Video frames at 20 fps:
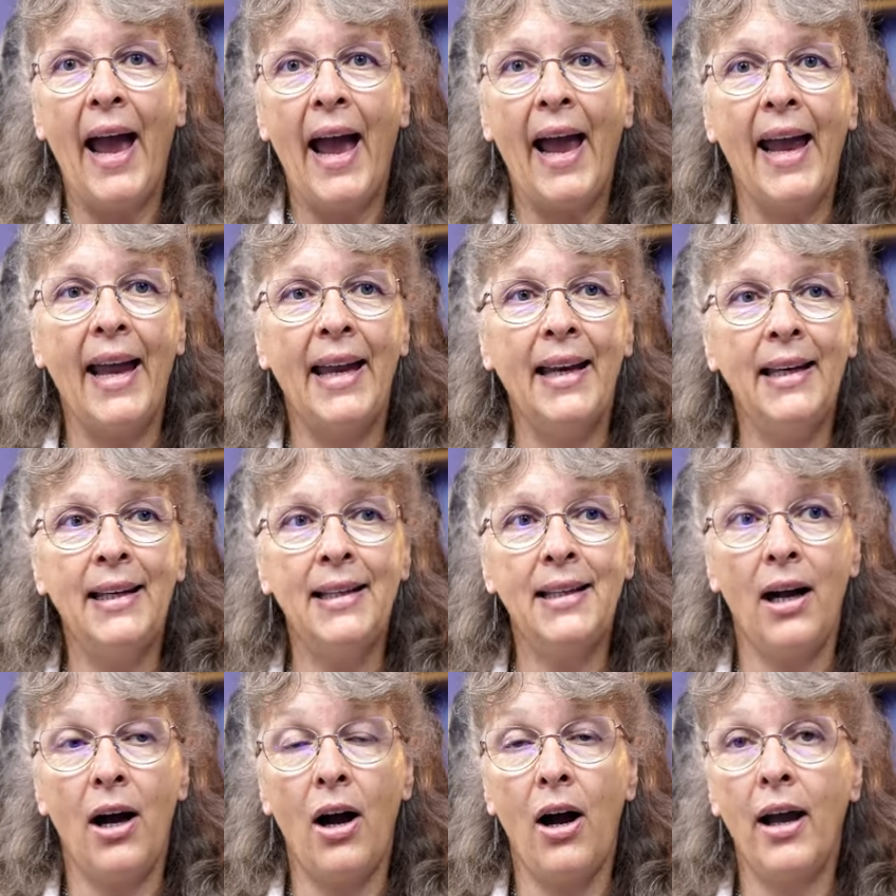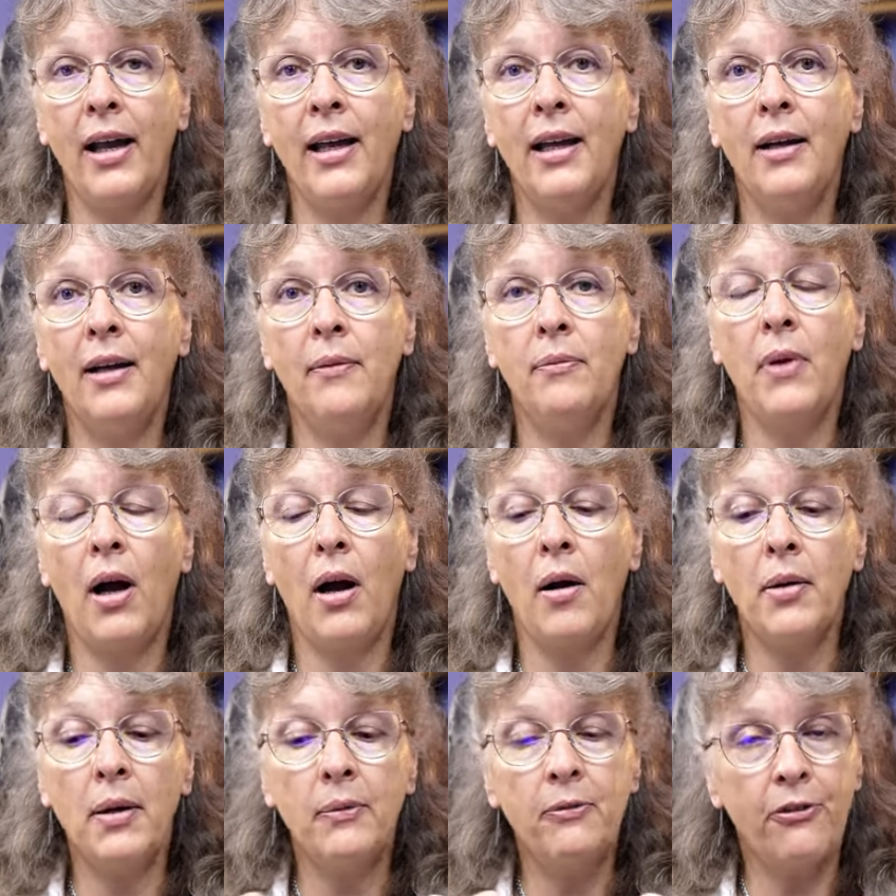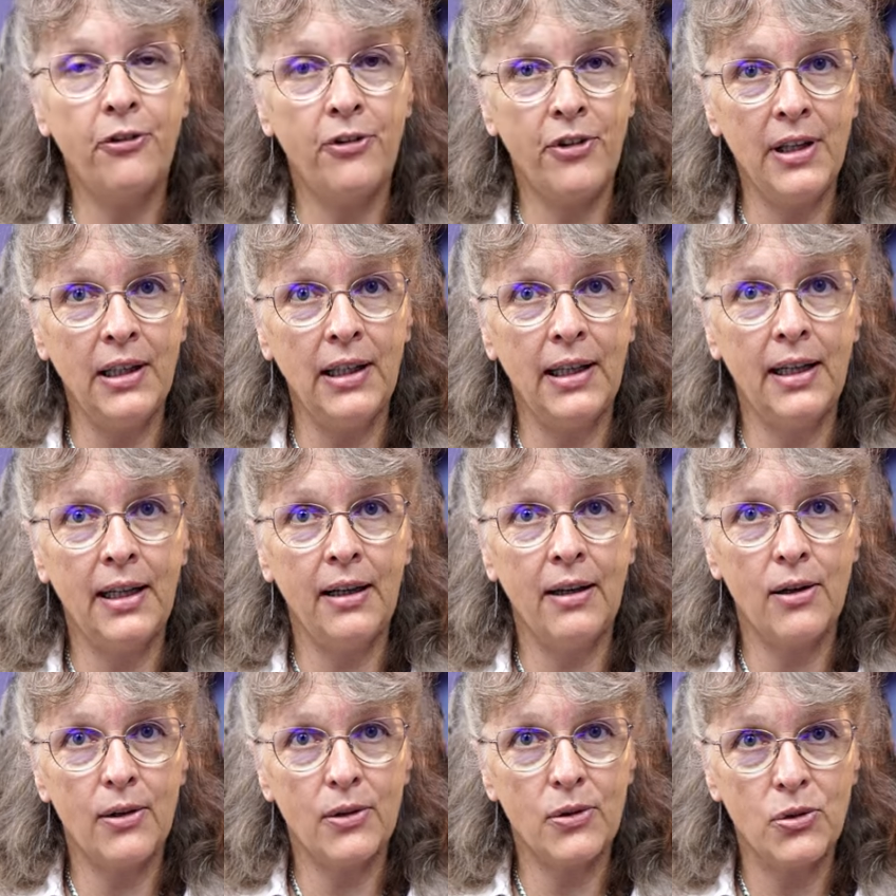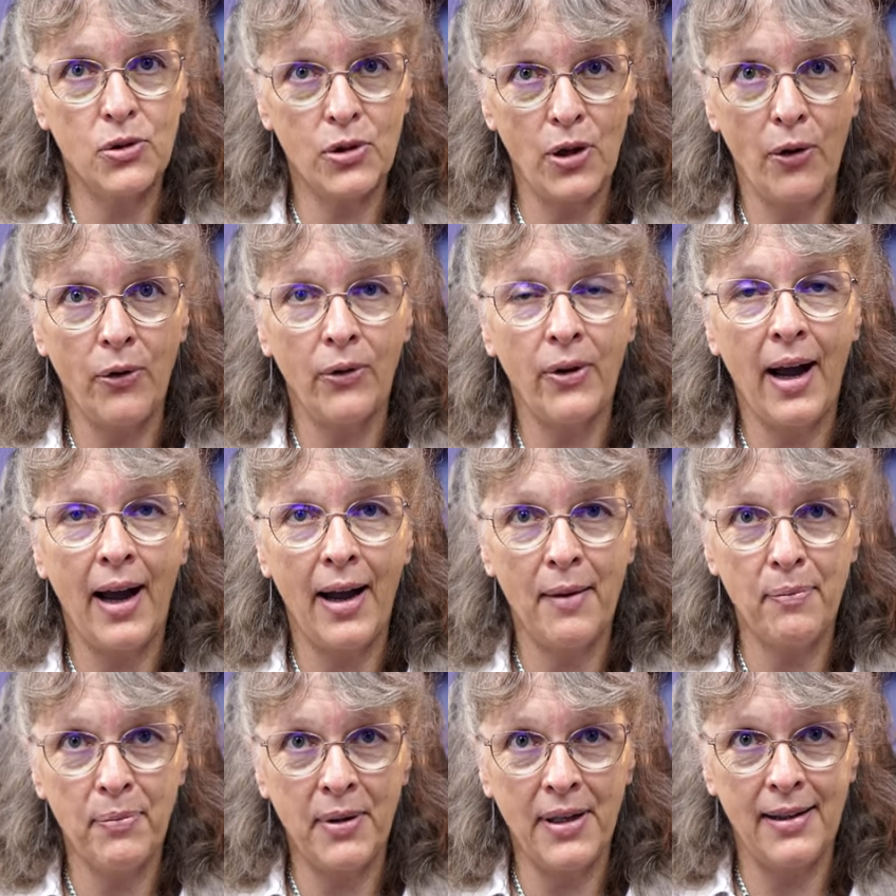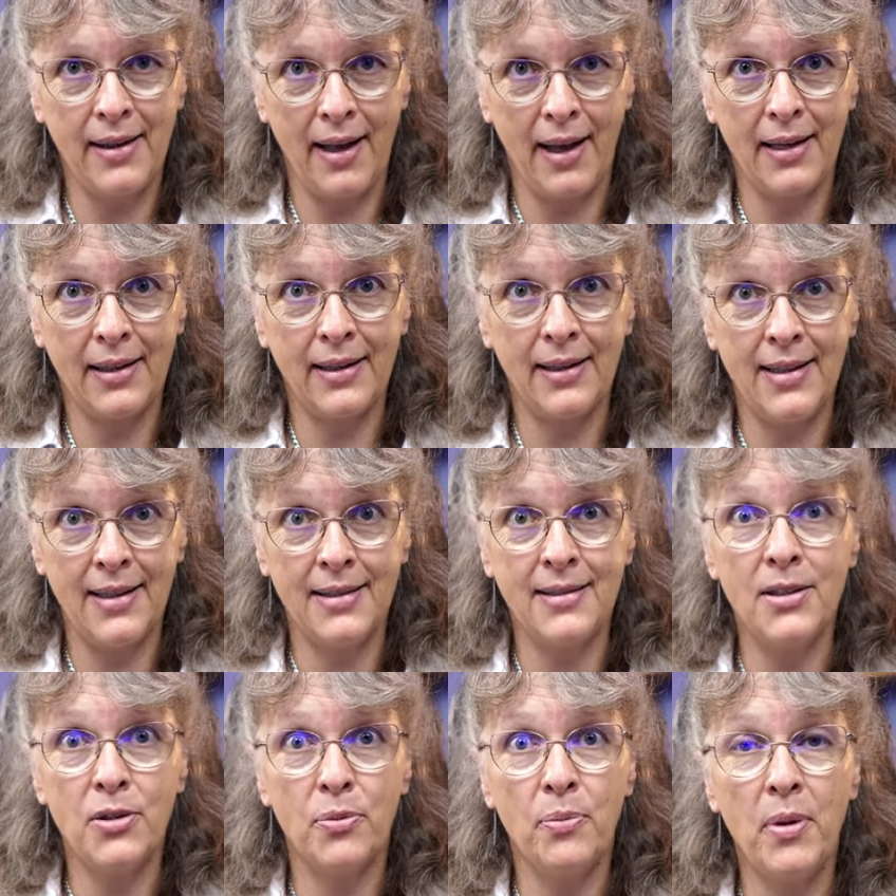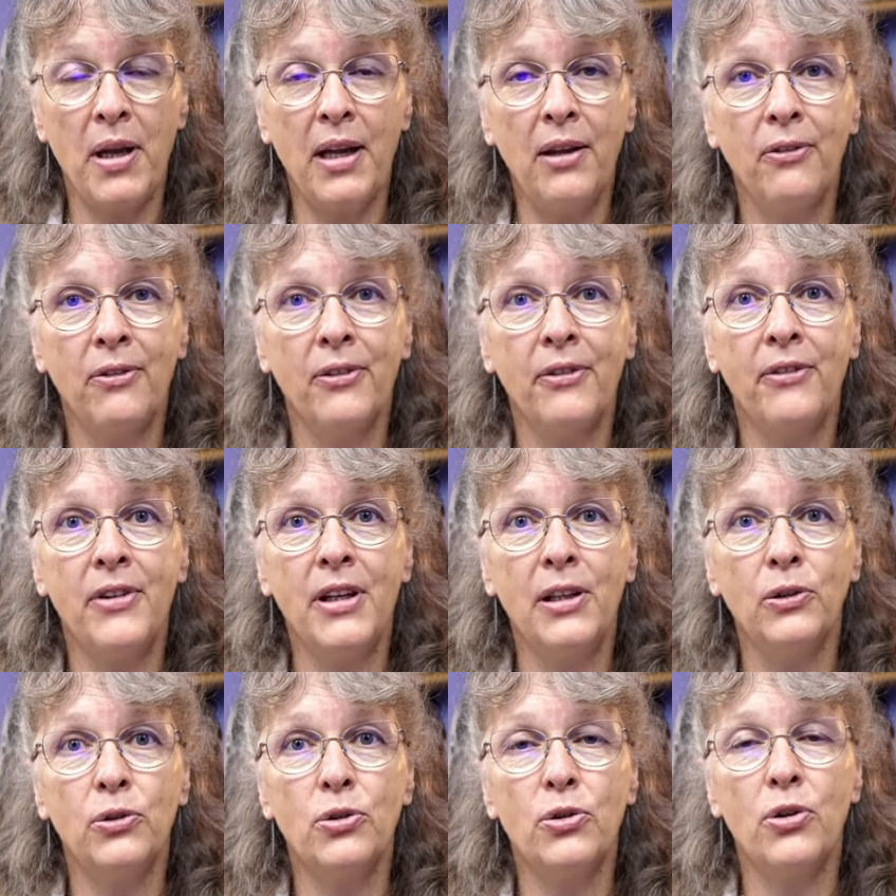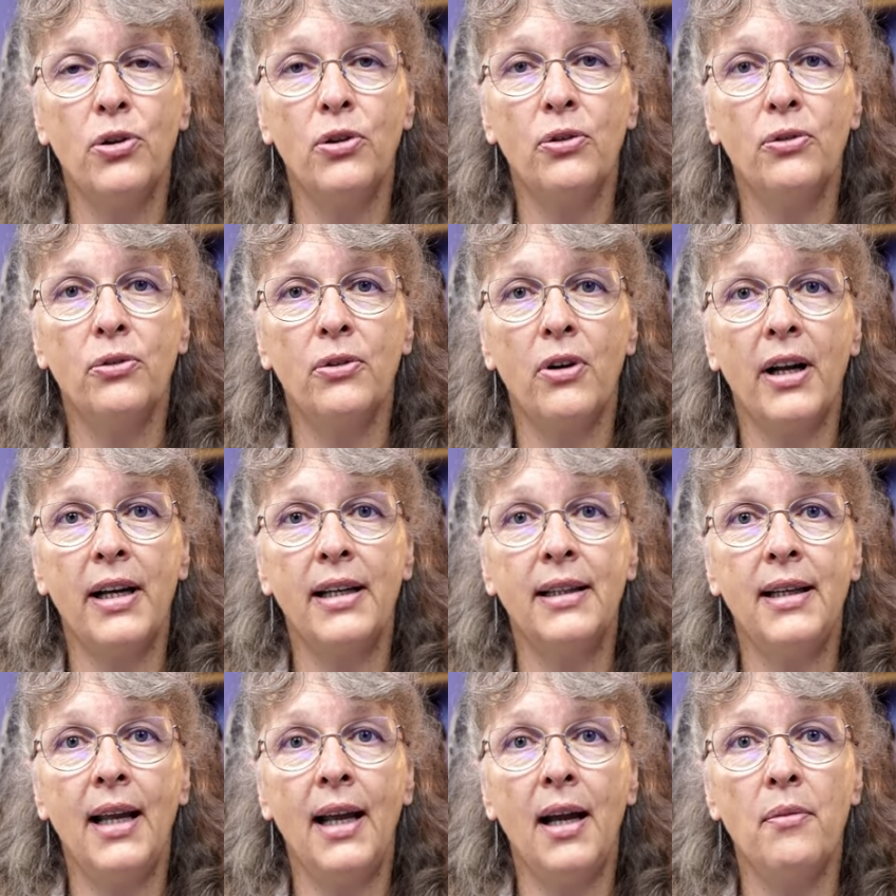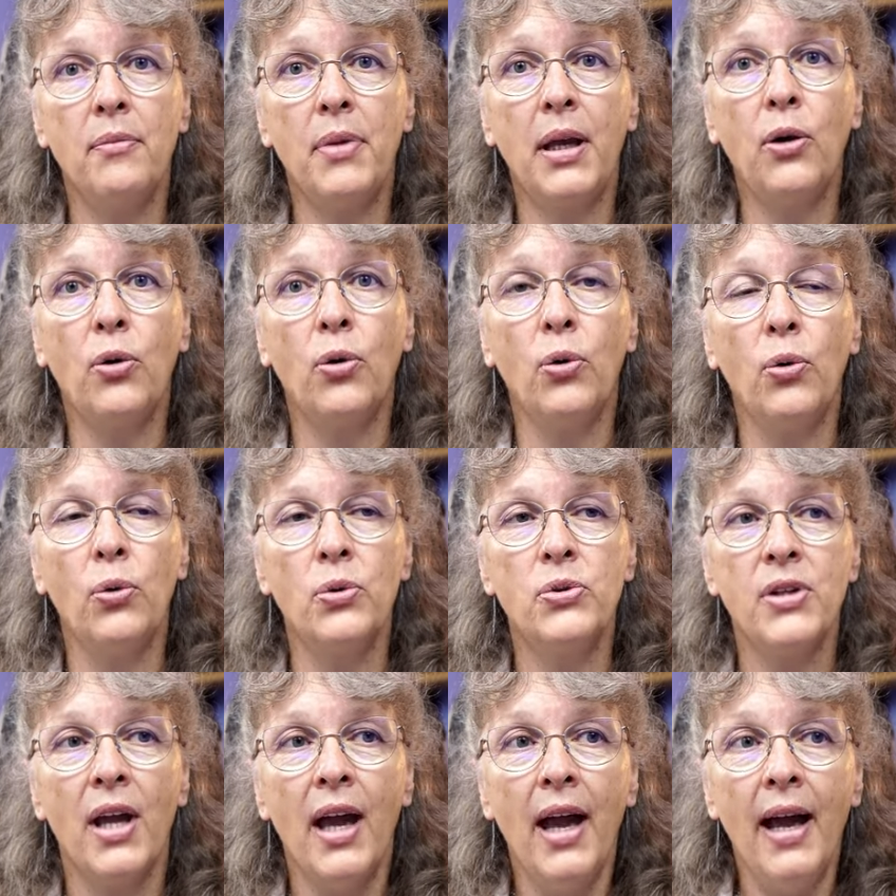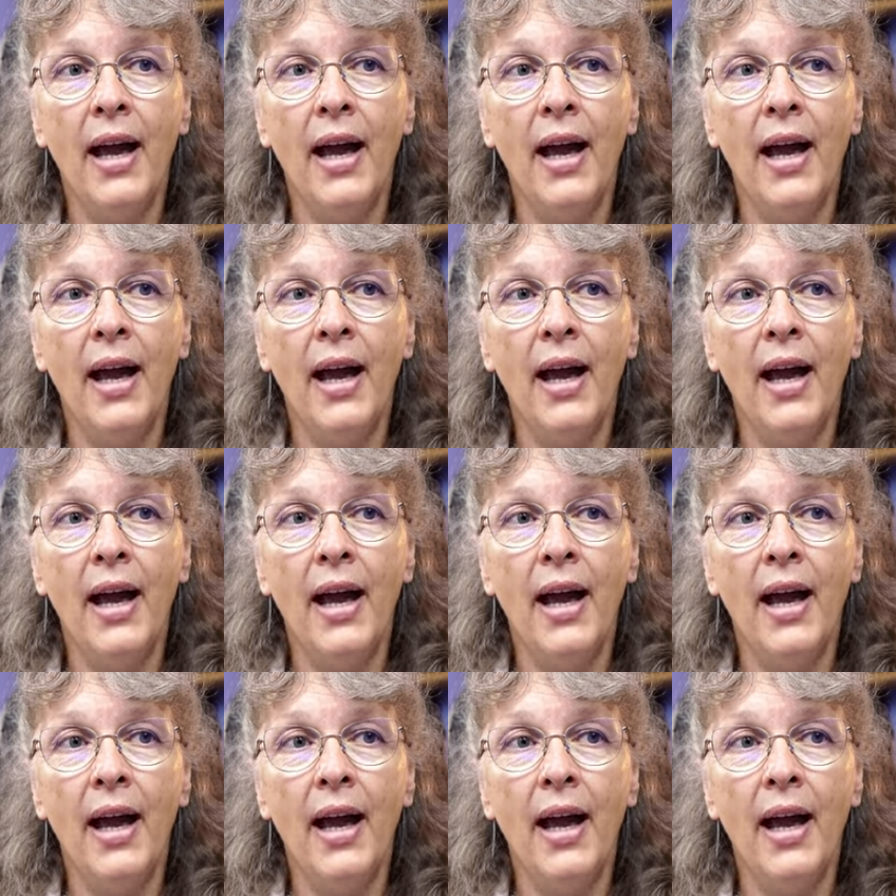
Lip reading: And I am feeling so happy that this is being revealed to you right now, because